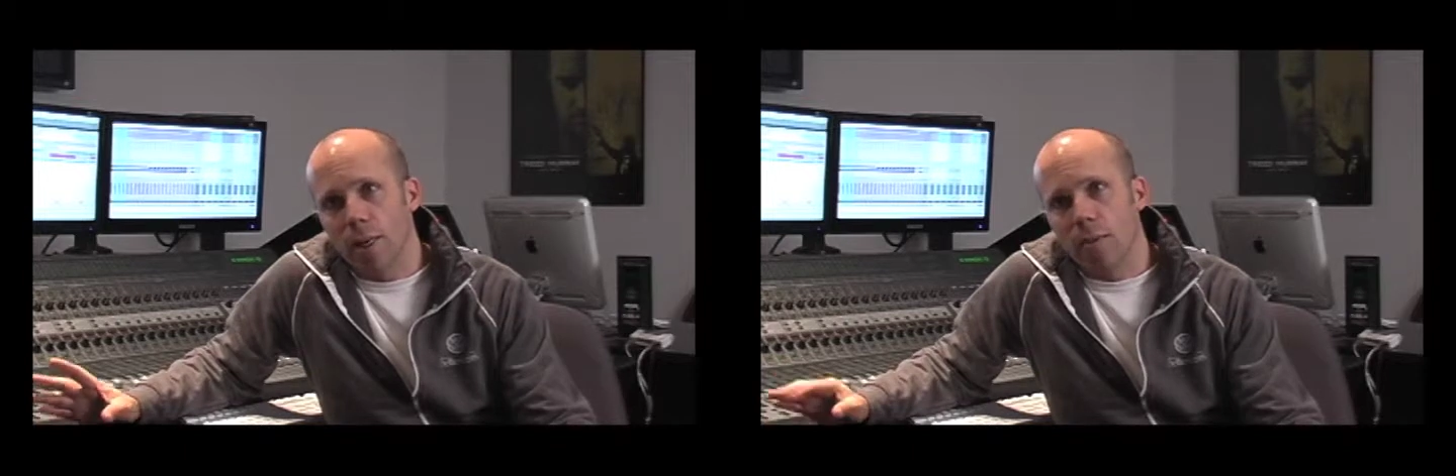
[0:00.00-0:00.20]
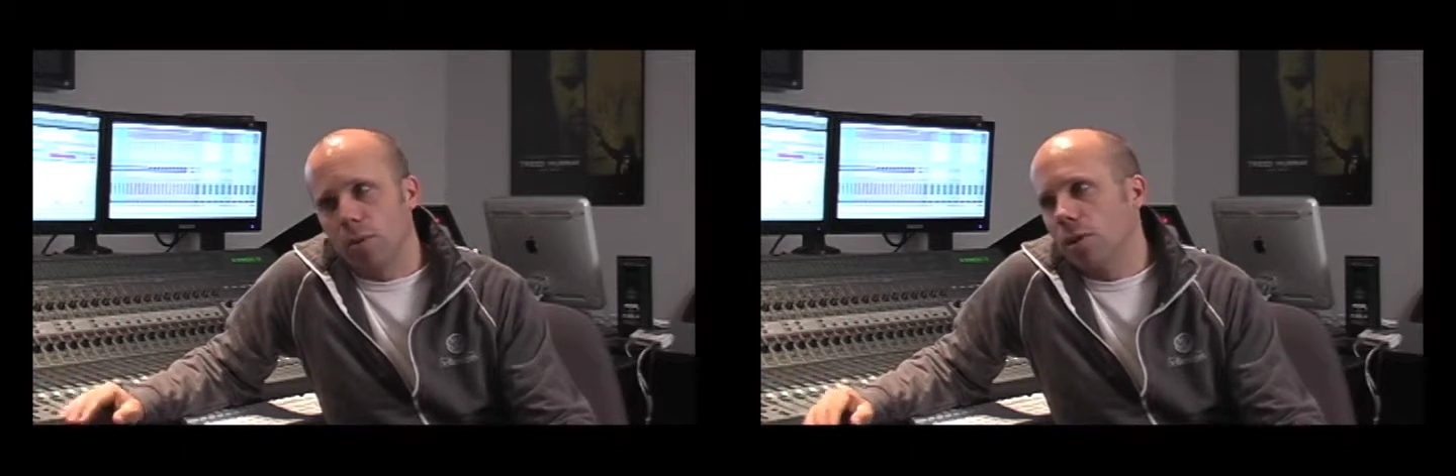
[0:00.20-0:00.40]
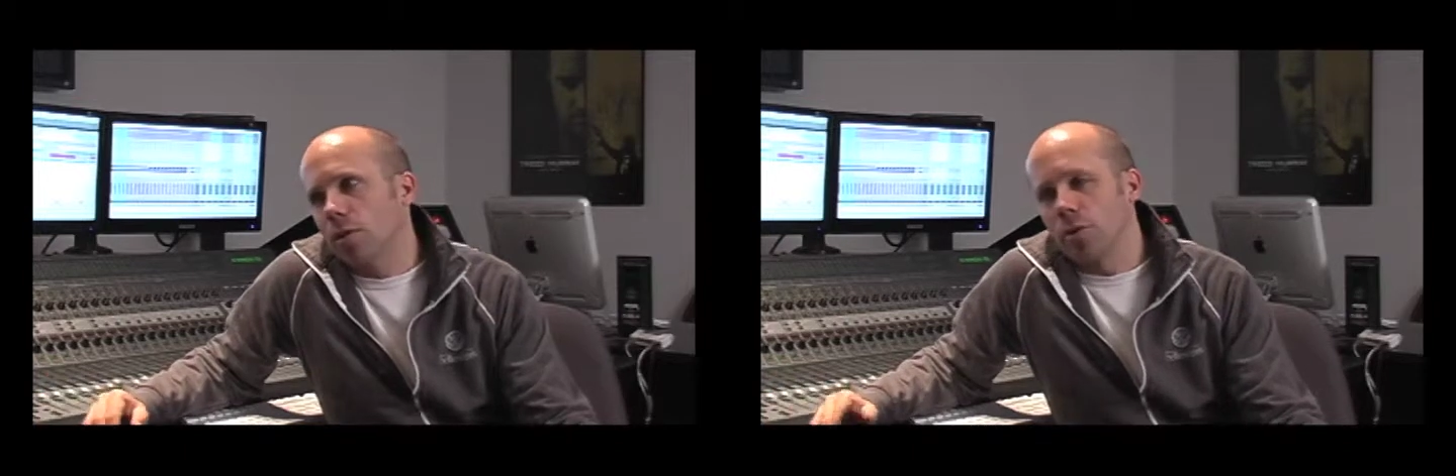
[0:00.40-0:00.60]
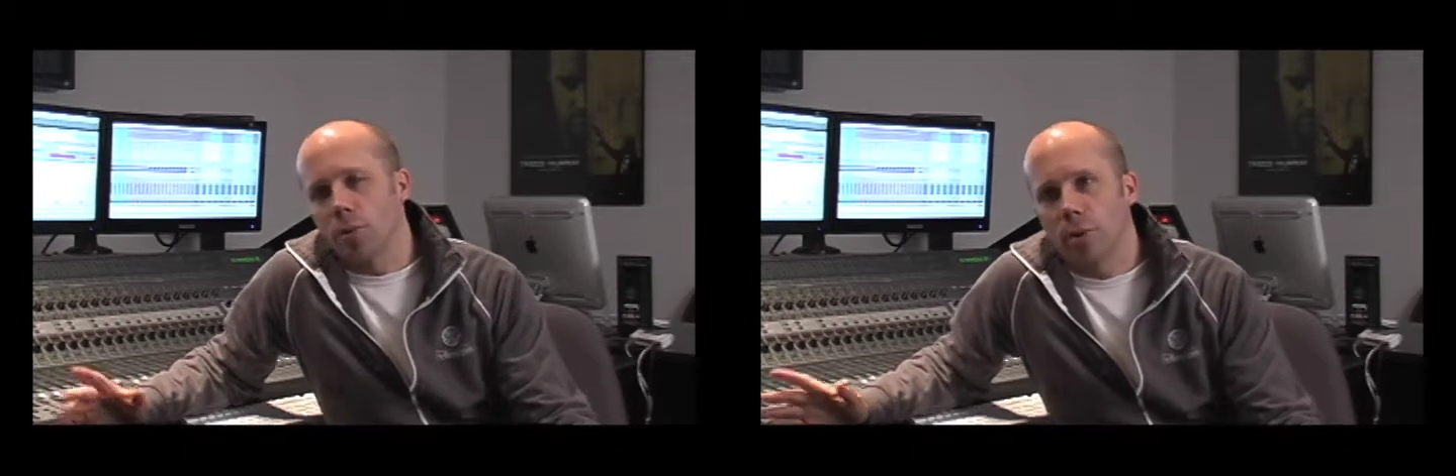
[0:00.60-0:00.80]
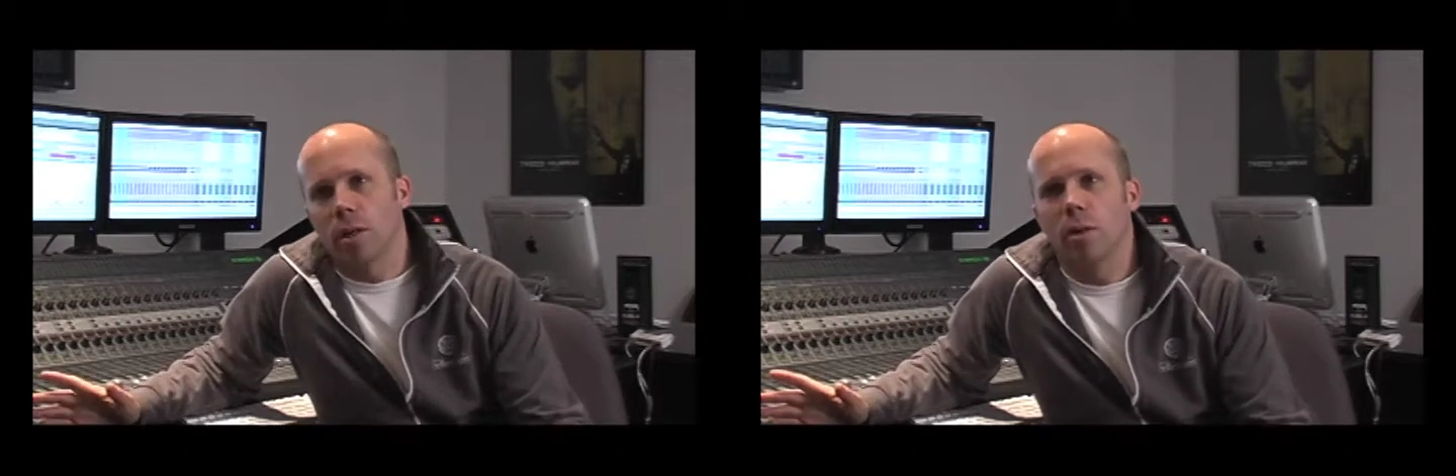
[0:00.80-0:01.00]
but we'll also
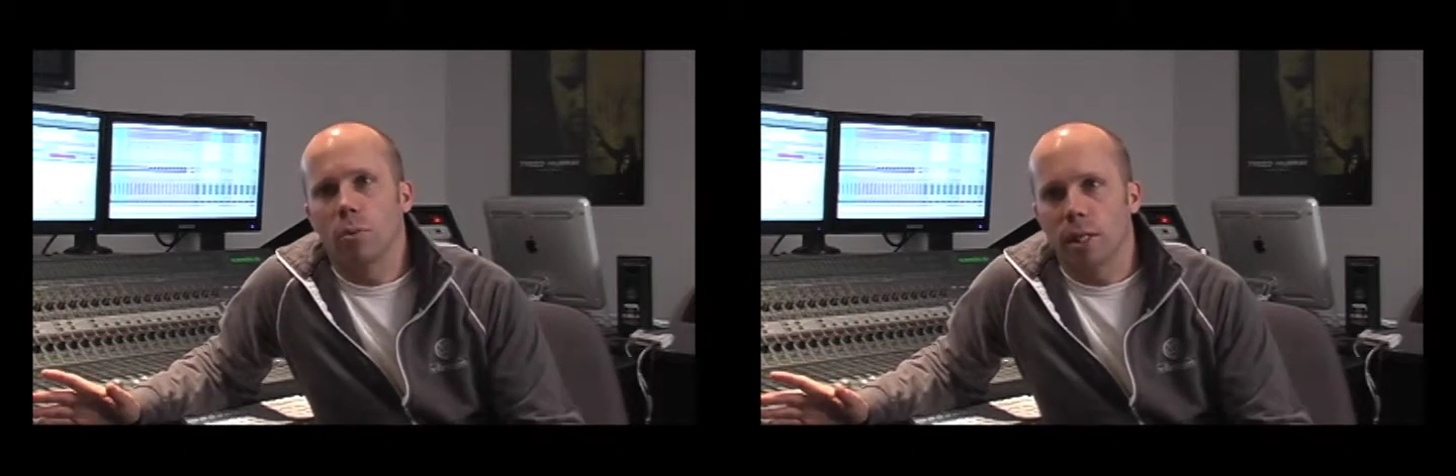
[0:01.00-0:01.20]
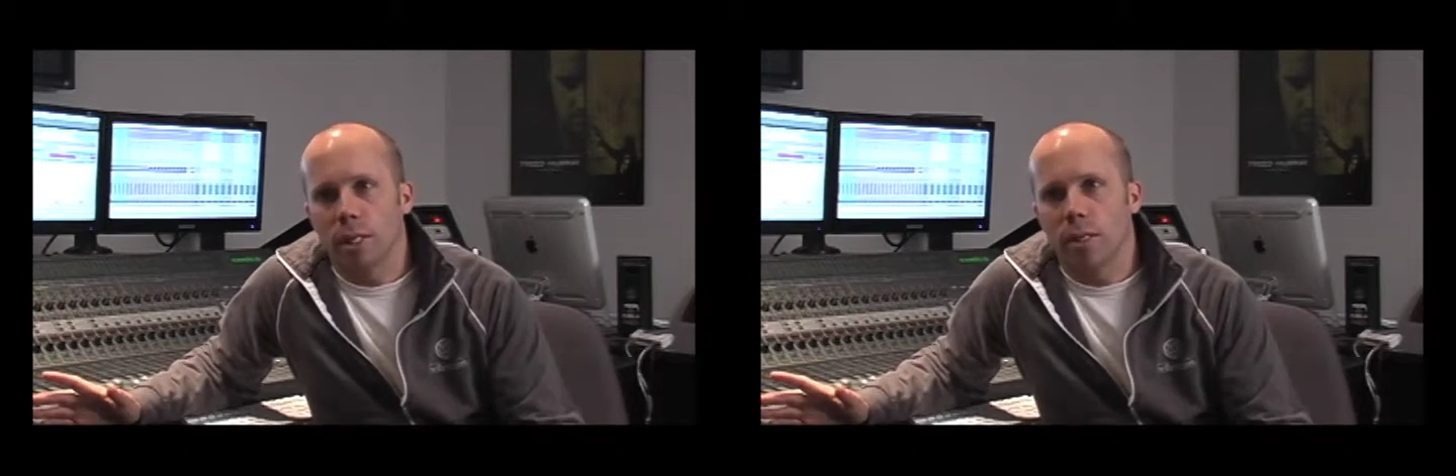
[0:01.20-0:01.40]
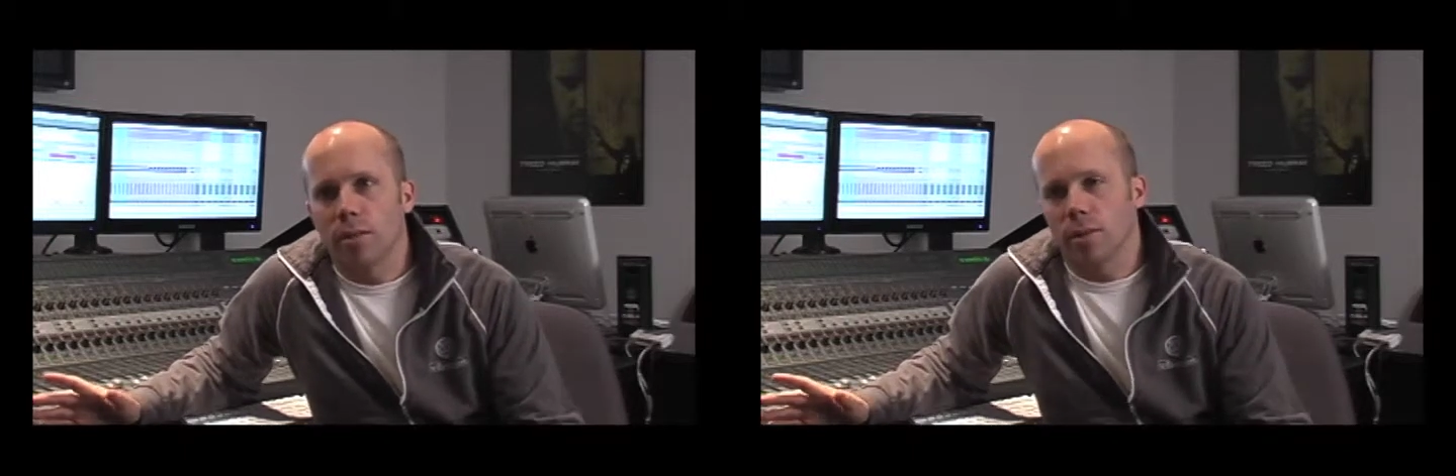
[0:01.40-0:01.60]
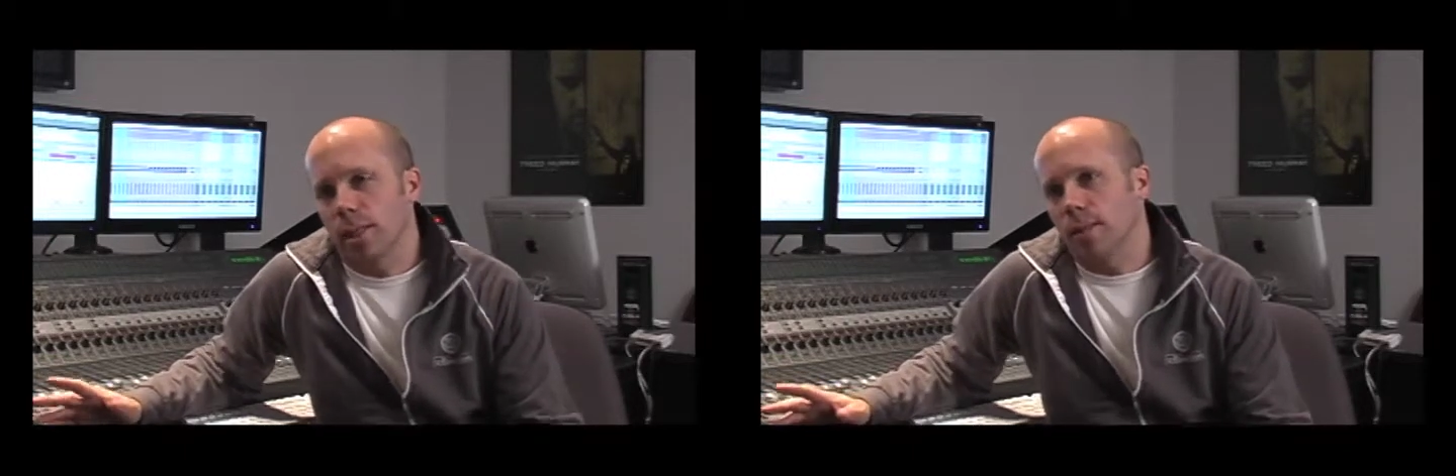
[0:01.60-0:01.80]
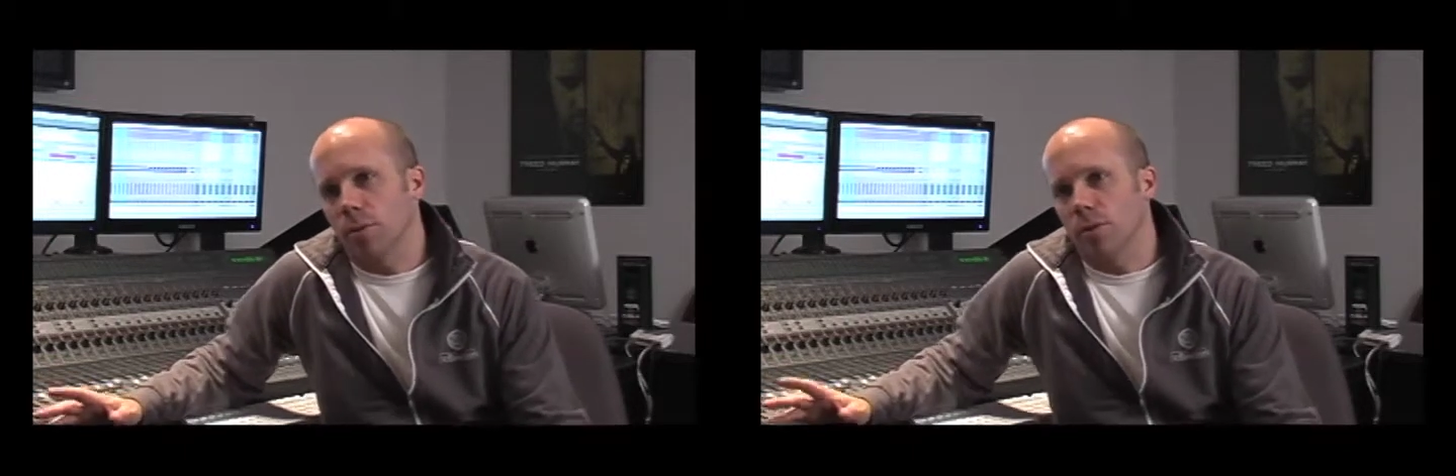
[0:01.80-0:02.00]
work on a weekend or
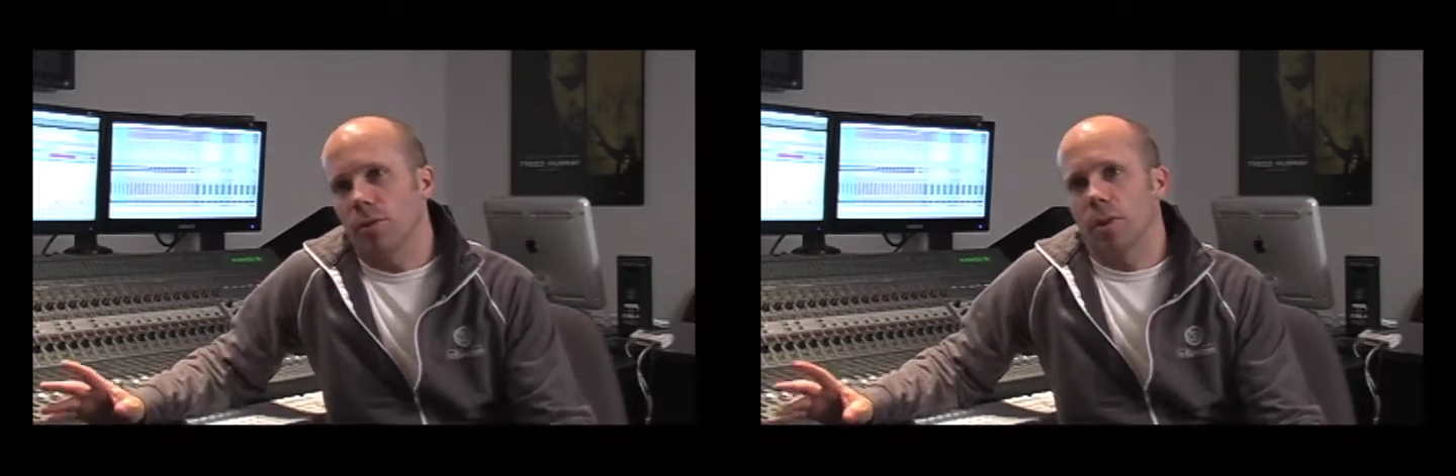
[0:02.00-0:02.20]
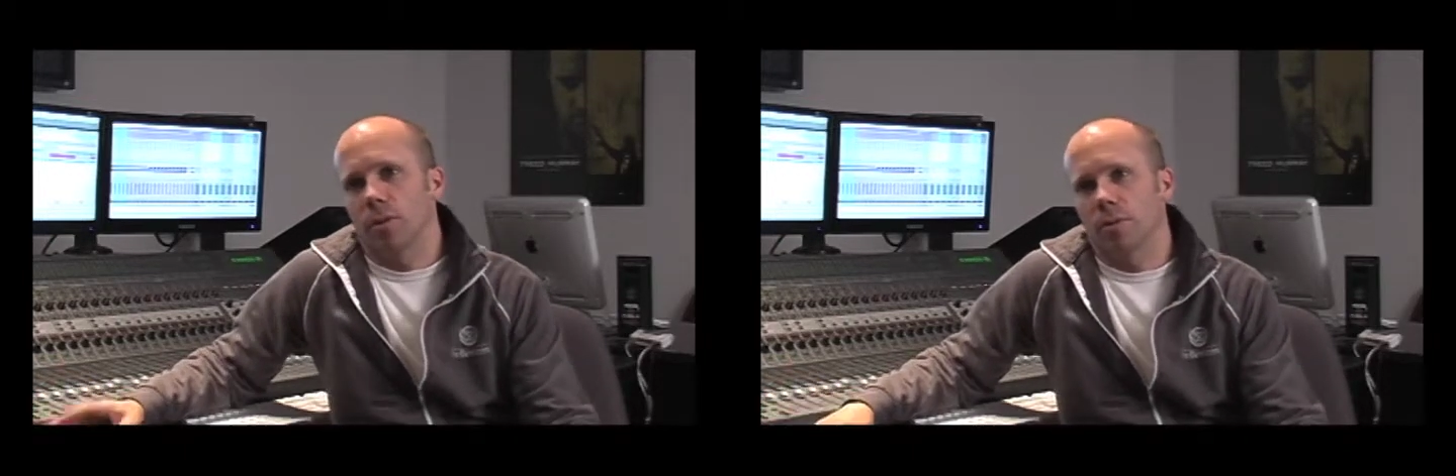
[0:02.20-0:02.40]
that type of thing.